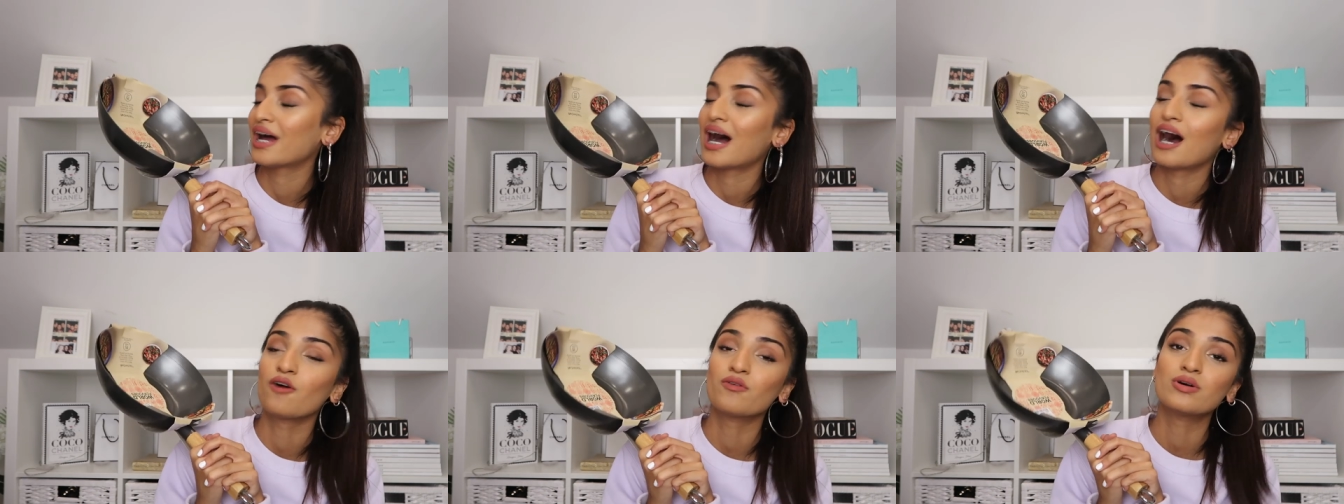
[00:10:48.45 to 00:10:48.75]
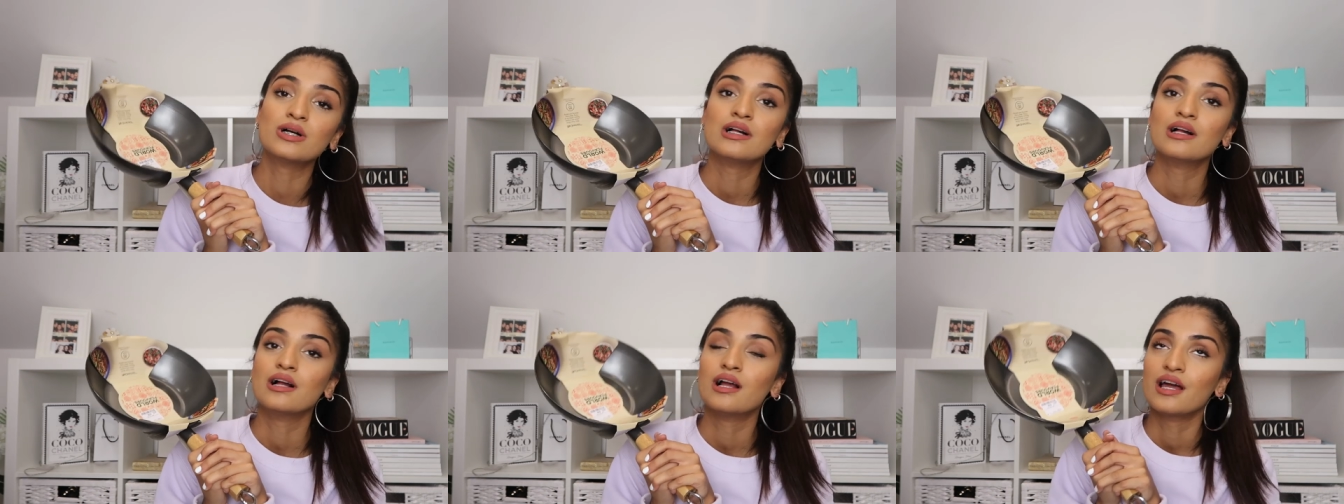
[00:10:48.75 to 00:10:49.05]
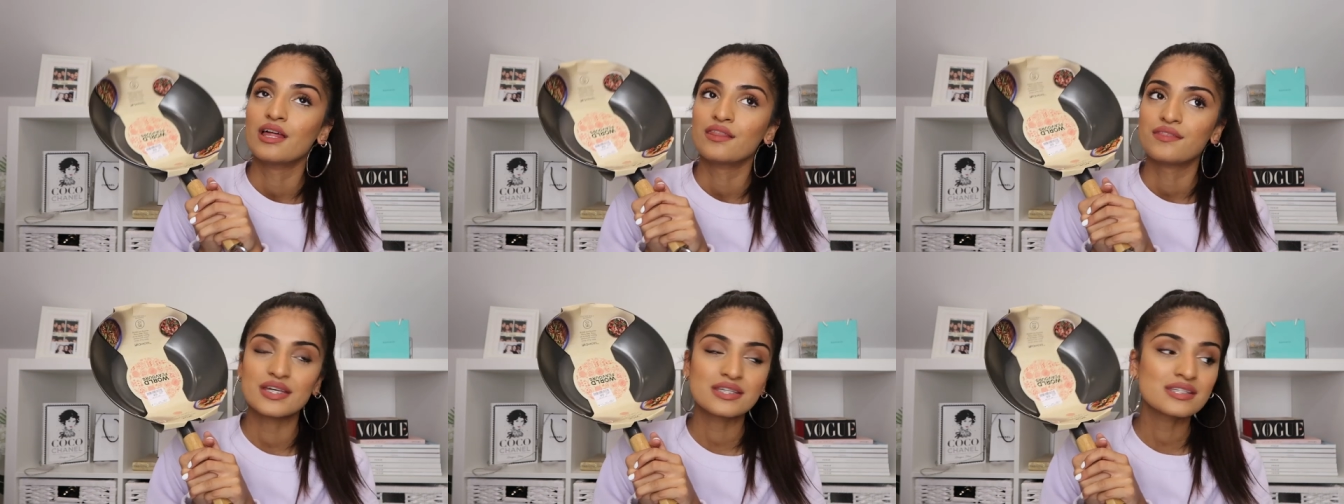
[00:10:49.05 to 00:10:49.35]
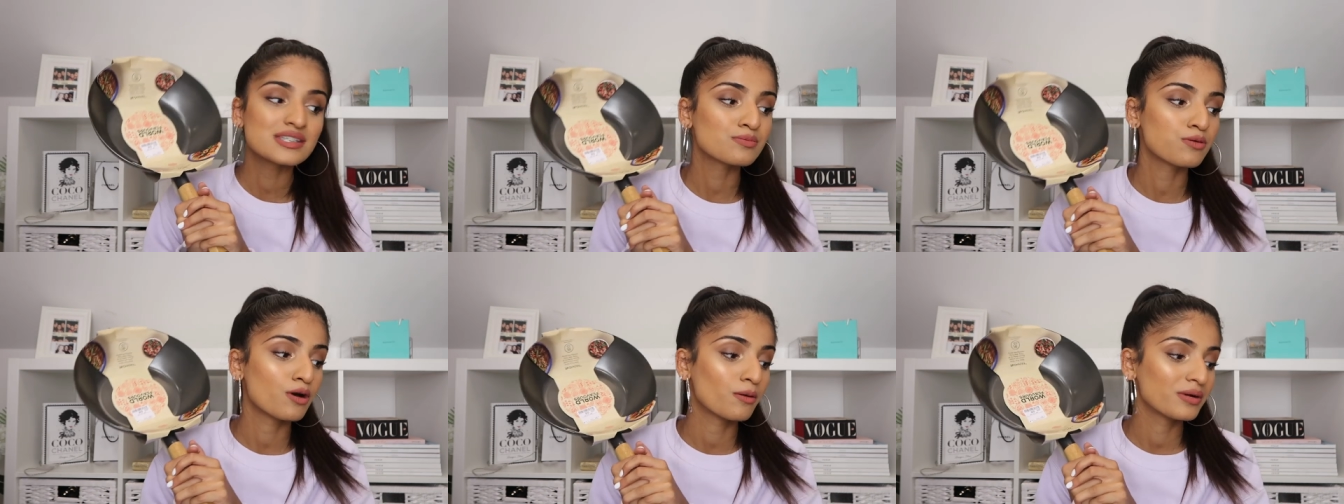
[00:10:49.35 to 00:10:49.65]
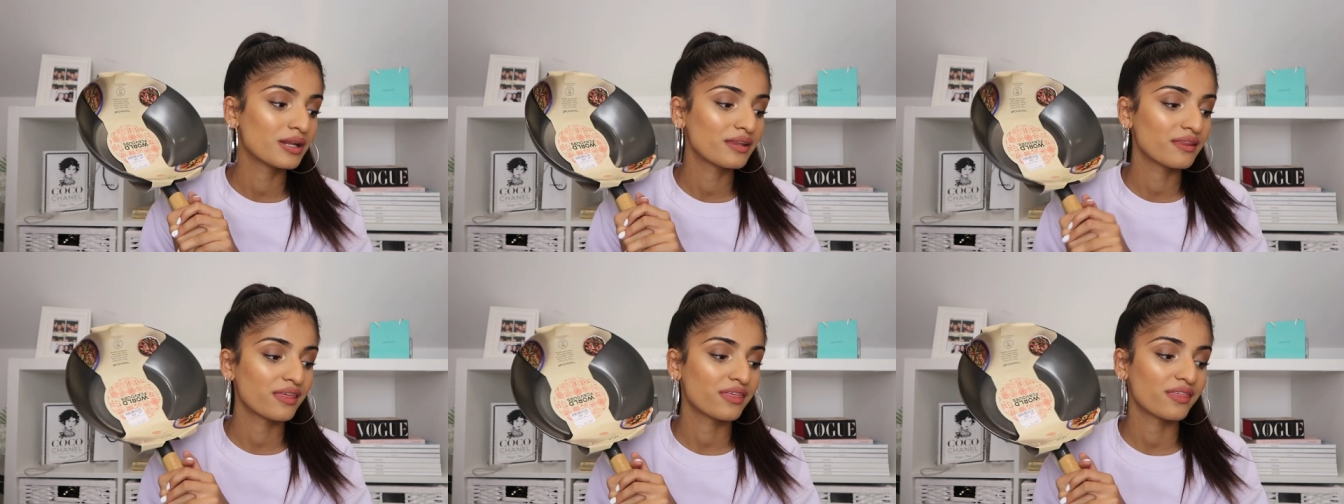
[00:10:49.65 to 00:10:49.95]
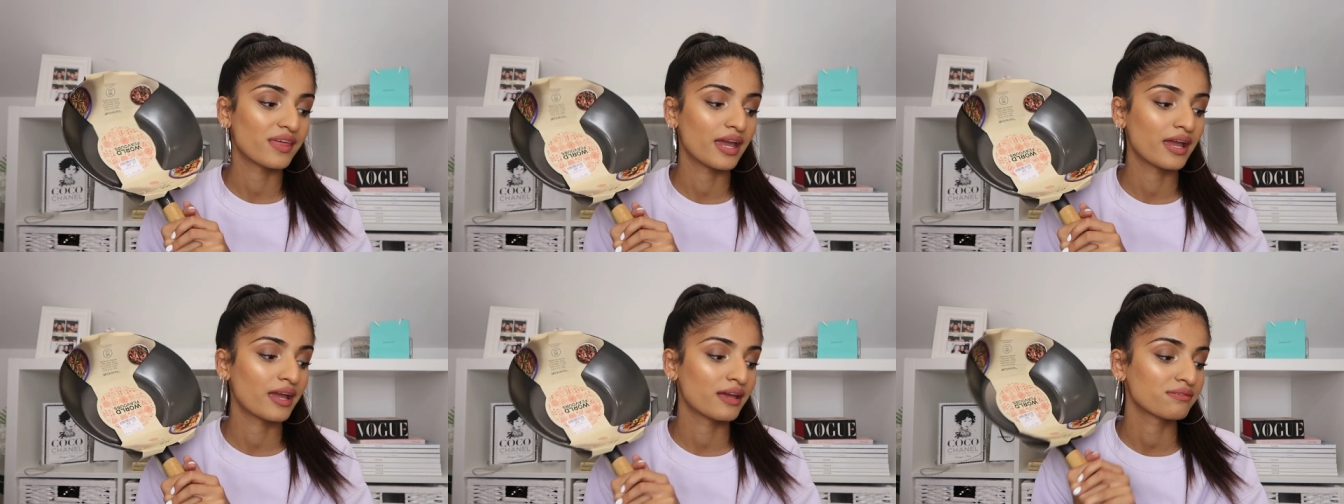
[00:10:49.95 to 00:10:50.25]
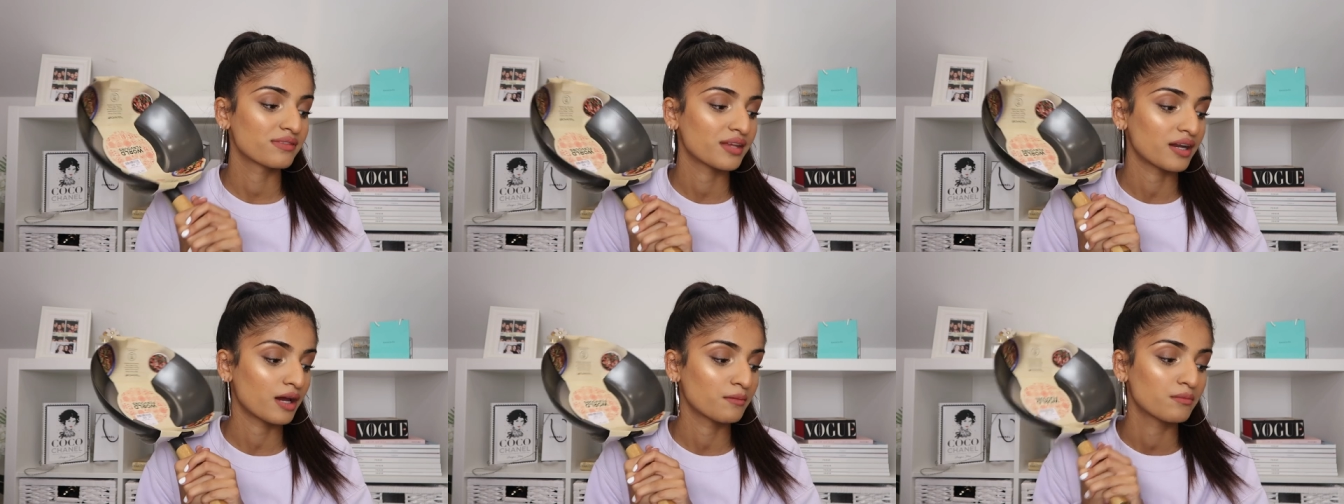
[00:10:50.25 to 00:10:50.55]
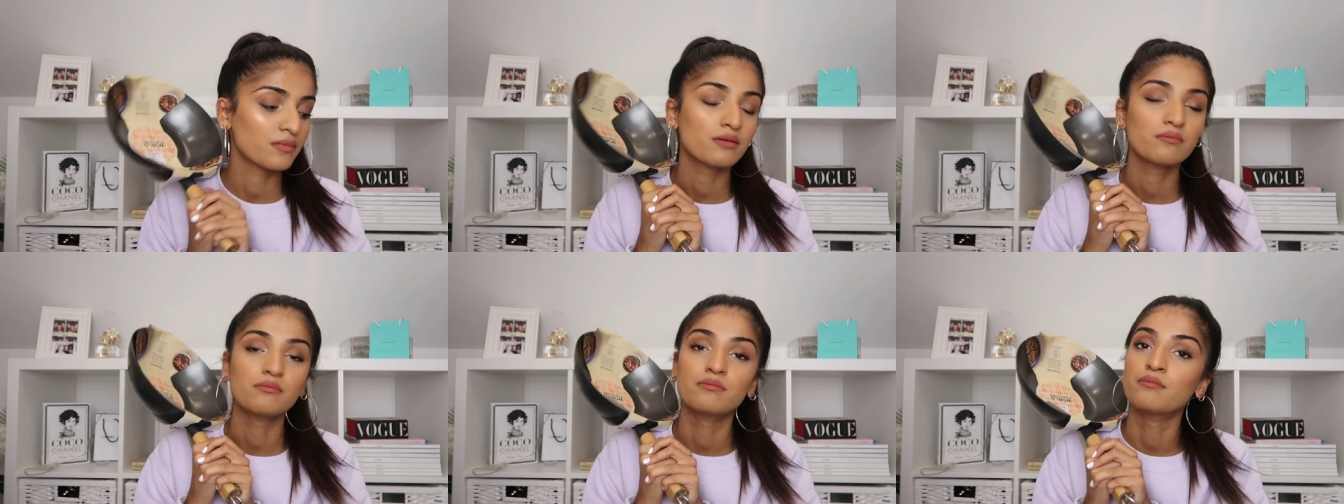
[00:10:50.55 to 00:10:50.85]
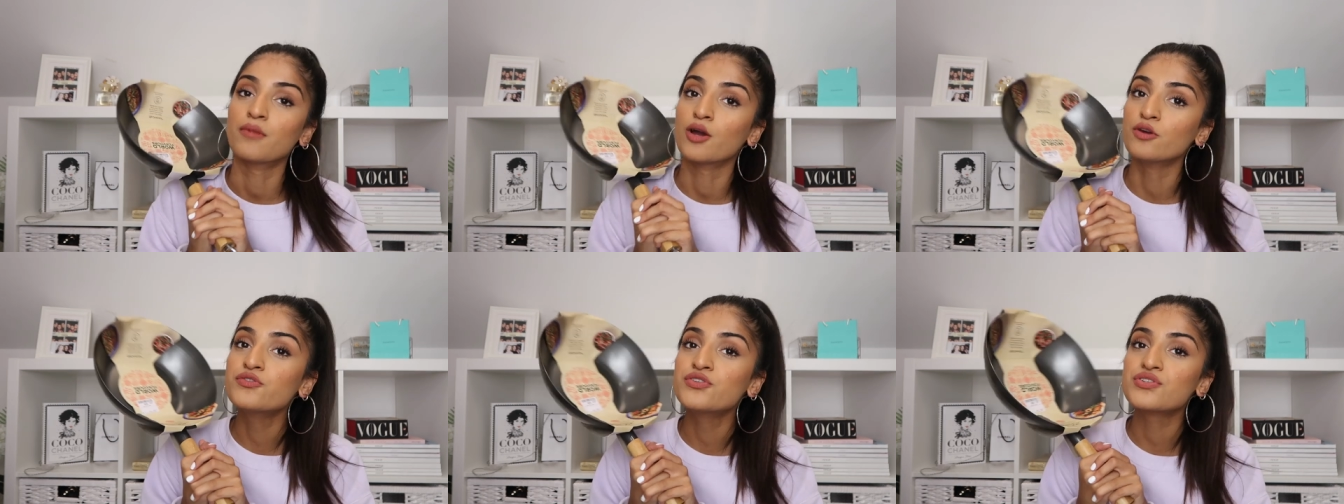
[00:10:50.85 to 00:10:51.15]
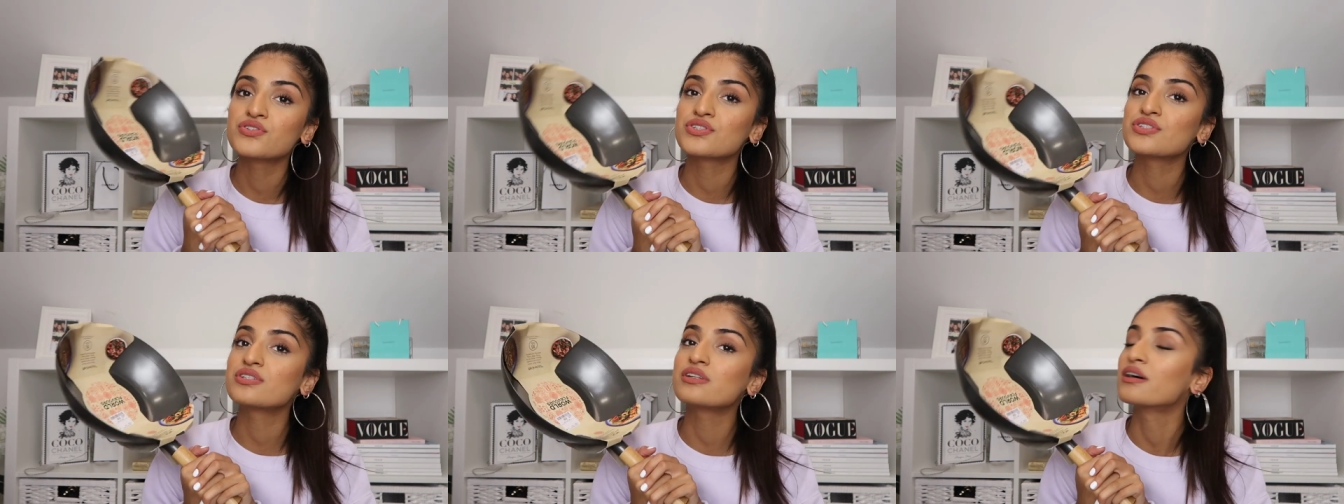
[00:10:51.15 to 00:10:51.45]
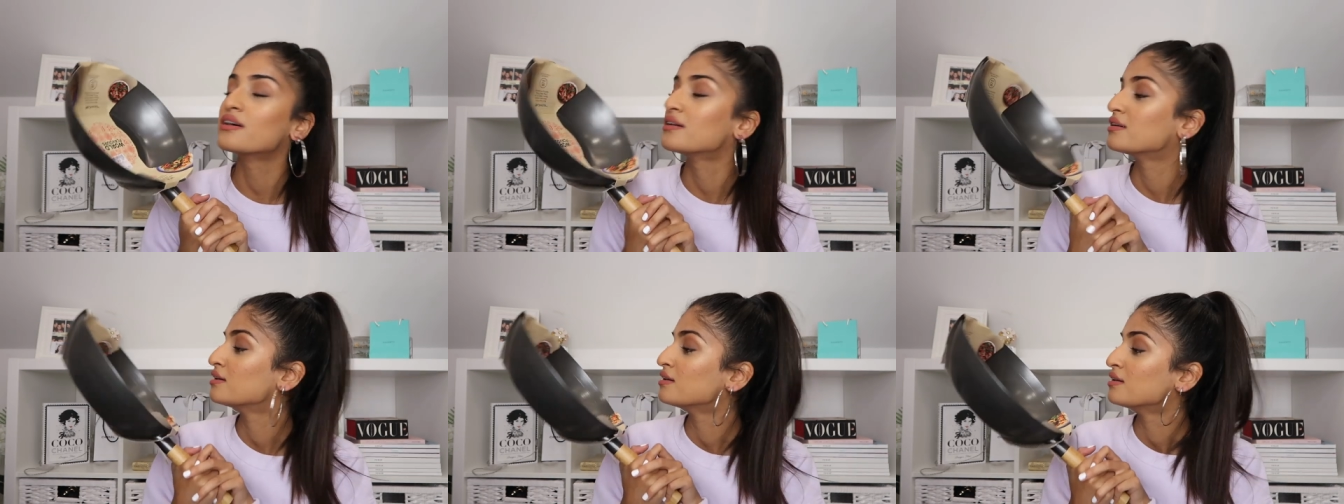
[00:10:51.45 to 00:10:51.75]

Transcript: Now this is probably the thing that I'm most